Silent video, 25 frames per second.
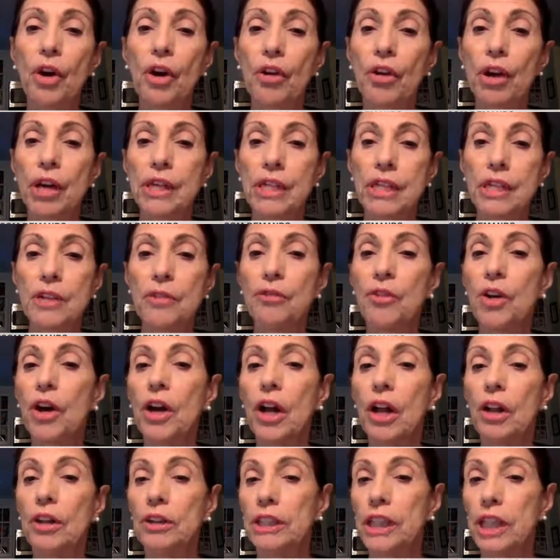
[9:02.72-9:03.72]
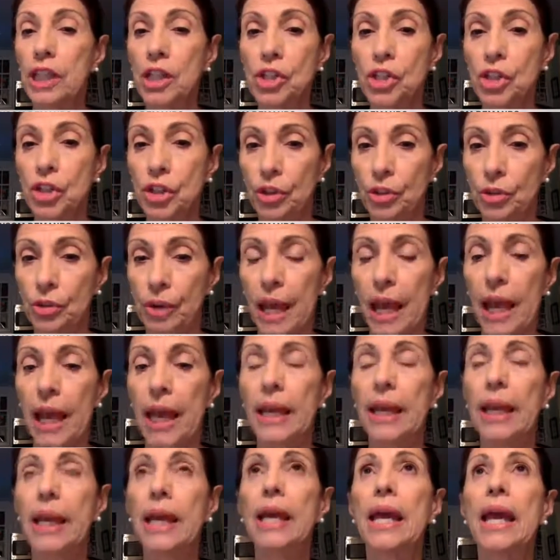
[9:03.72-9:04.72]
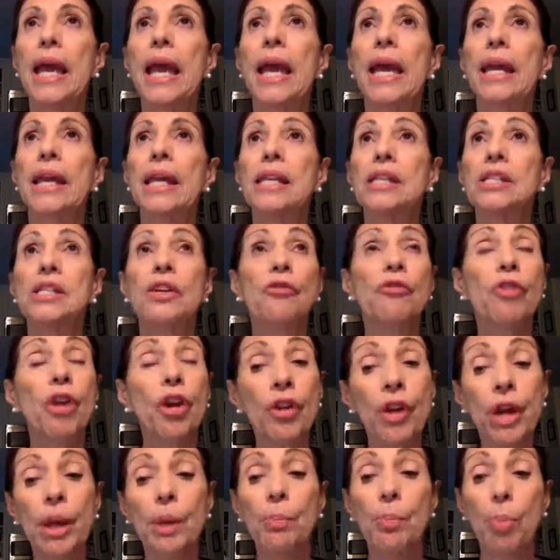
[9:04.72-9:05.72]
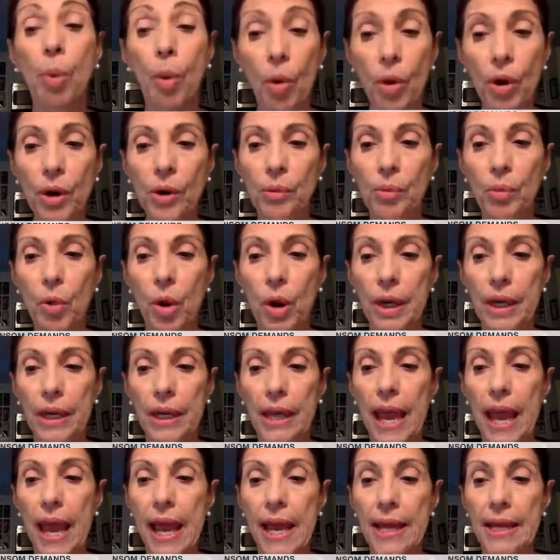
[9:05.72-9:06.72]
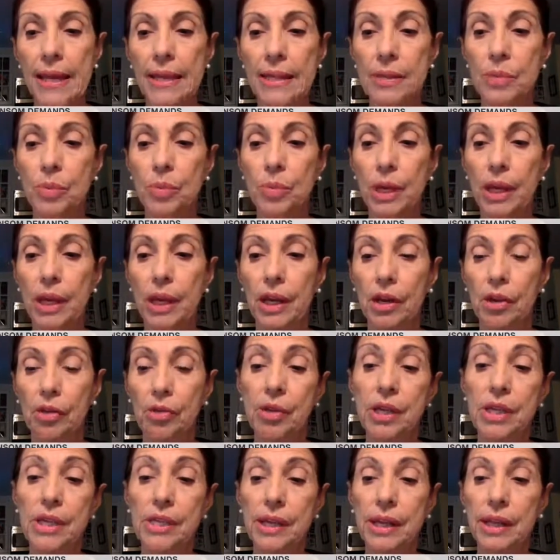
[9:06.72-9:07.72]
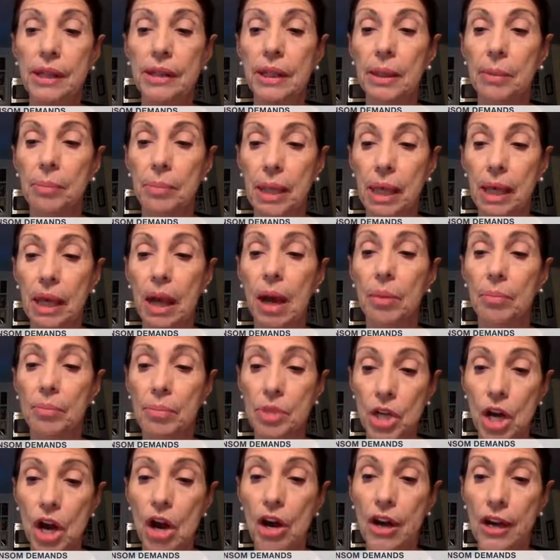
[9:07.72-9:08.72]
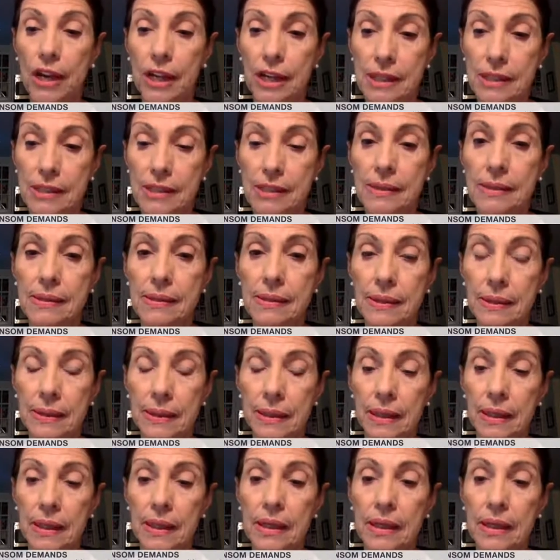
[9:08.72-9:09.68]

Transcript: a very difficult issue, and it's a very important one as we increasingly become targets.